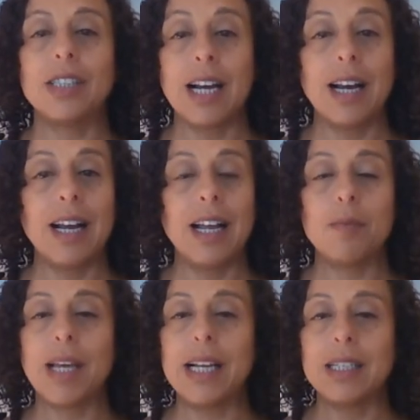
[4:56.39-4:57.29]

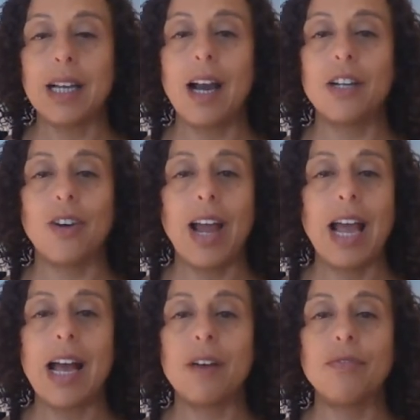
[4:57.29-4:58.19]
time, the entire
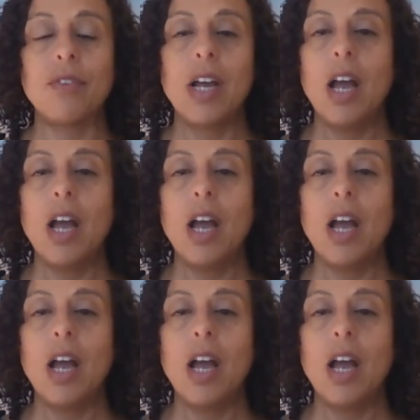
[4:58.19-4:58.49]
half?